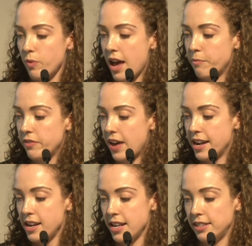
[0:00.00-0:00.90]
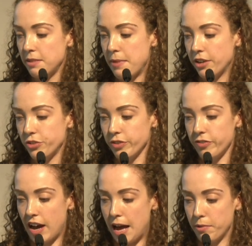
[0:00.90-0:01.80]
And we've added in some extra
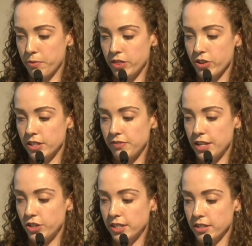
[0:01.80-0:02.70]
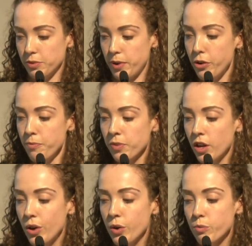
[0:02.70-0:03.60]
fibre with those veggies as well.
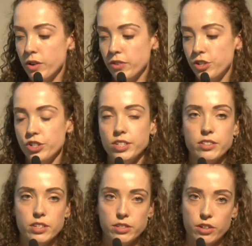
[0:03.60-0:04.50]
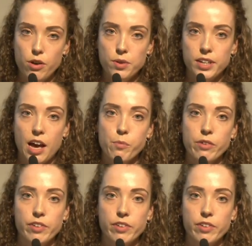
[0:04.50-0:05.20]
We've reduced the salt and we've